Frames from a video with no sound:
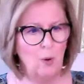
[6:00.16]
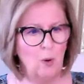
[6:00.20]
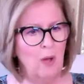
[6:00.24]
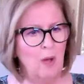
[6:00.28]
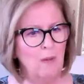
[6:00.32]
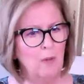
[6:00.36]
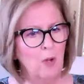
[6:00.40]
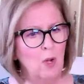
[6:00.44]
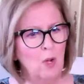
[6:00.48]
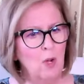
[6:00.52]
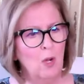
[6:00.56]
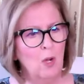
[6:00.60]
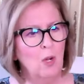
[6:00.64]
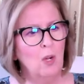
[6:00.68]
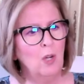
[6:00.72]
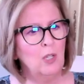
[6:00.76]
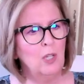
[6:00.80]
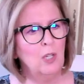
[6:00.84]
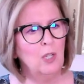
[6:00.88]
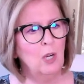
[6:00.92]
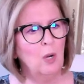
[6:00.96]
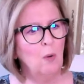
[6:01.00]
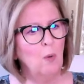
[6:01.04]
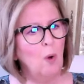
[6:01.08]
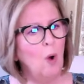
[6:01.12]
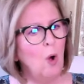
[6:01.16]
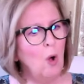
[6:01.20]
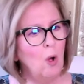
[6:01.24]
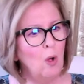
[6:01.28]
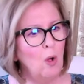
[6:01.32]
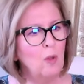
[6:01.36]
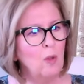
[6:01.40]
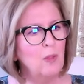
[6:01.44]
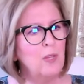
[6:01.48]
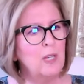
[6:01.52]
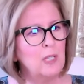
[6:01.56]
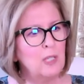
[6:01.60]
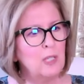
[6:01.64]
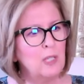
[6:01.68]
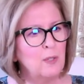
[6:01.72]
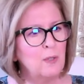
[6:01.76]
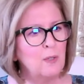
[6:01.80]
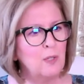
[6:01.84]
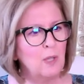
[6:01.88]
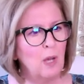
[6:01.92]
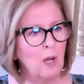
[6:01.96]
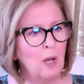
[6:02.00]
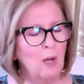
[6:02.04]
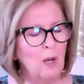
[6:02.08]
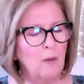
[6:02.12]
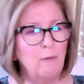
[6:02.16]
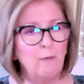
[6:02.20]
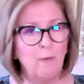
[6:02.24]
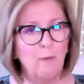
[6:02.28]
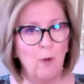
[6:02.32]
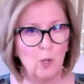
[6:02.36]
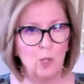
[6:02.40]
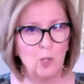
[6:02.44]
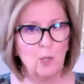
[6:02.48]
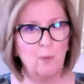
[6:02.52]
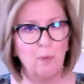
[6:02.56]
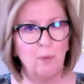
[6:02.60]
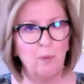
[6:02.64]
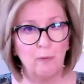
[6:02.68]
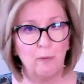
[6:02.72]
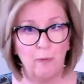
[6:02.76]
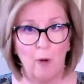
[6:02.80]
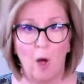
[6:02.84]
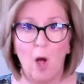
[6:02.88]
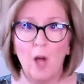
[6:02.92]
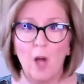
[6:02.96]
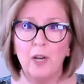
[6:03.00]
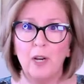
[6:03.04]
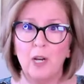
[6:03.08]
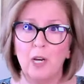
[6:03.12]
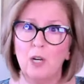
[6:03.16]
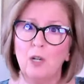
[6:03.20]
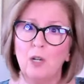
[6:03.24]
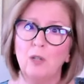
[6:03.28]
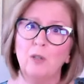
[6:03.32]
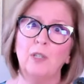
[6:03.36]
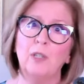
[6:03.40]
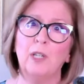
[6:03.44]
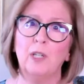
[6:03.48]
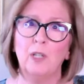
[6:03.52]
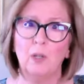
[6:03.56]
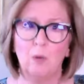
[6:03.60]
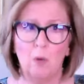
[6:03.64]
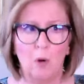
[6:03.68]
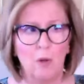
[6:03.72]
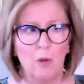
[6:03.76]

you have, you know, all this uh, false bravado, you know,